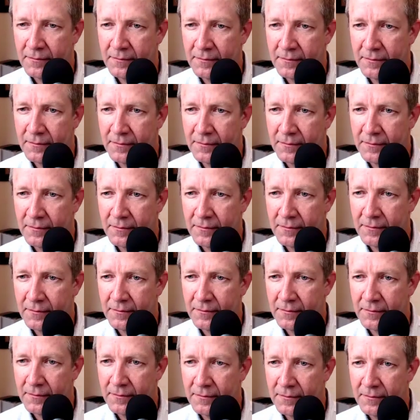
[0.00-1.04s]

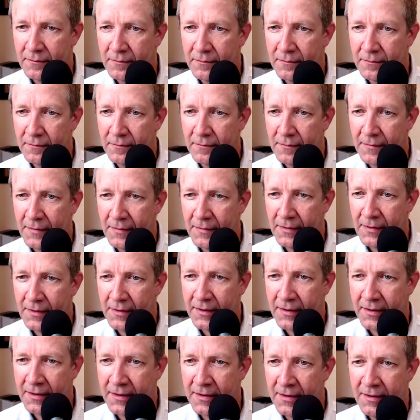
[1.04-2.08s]

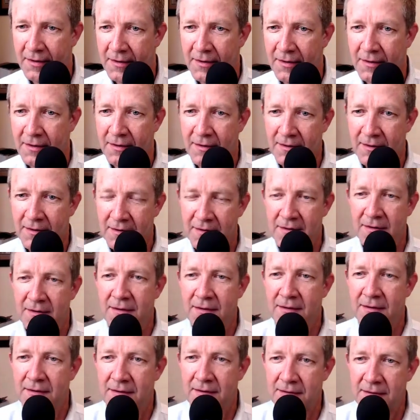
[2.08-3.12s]

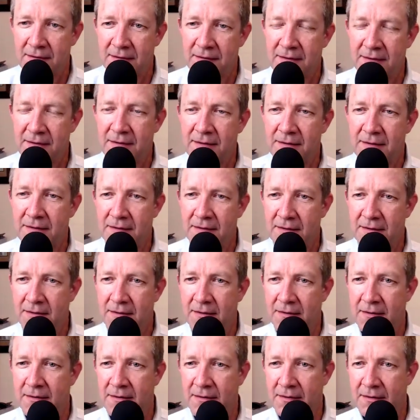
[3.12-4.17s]

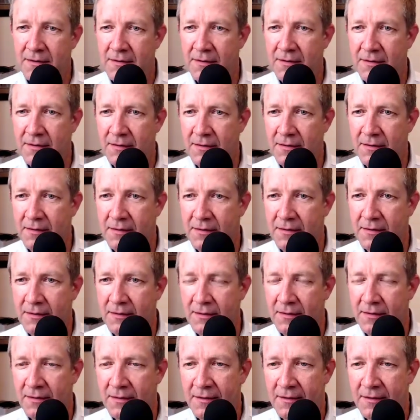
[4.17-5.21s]

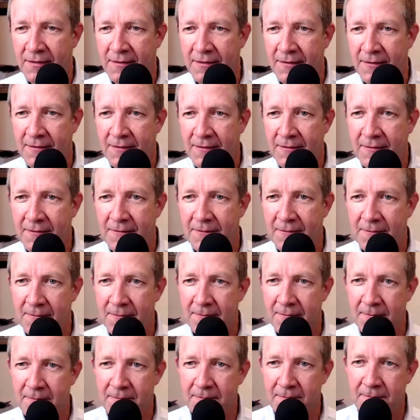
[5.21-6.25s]

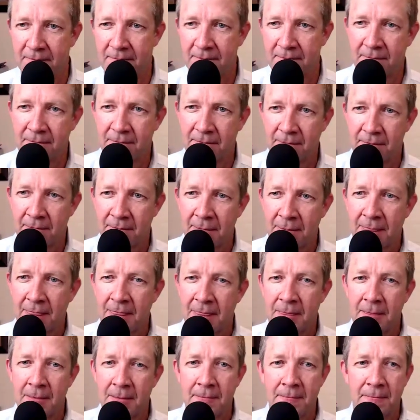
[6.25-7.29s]

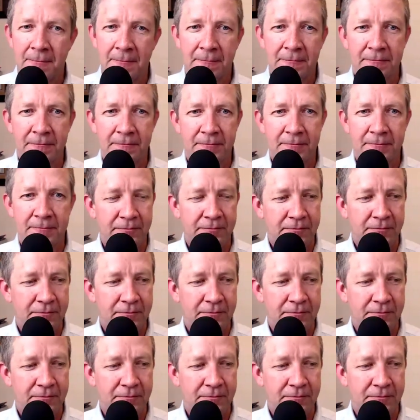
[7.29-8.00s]
This person isn't speaking.